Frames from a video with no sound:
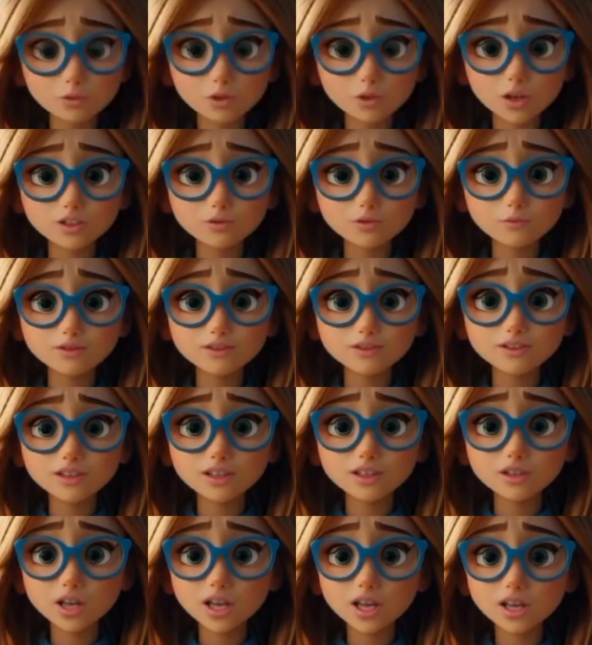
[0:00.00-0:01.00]
here,
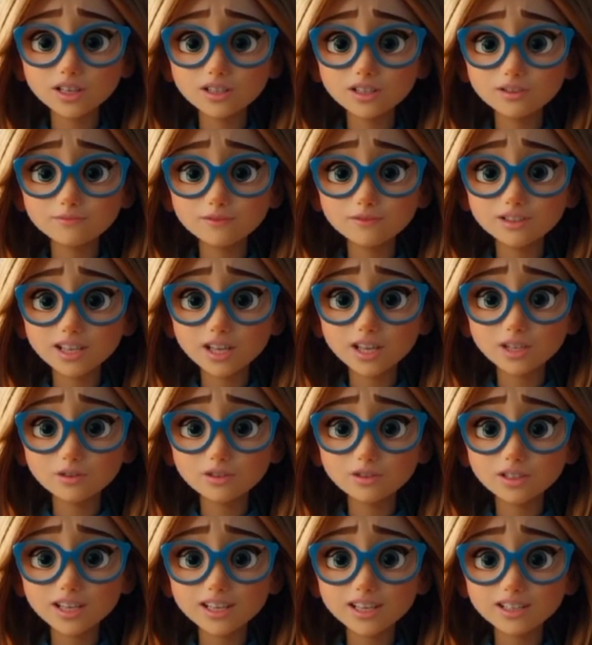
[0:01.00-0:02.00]
especially since the
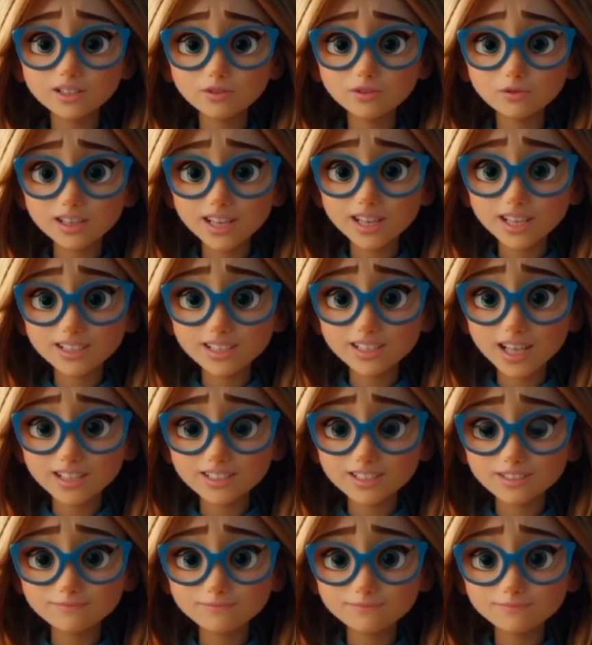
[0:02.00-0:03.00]
room is empty and no
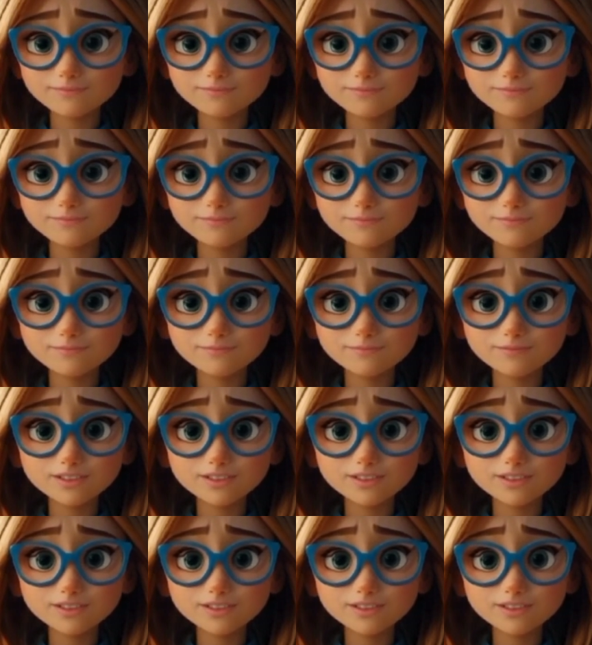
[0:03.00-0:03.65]
one lives in it?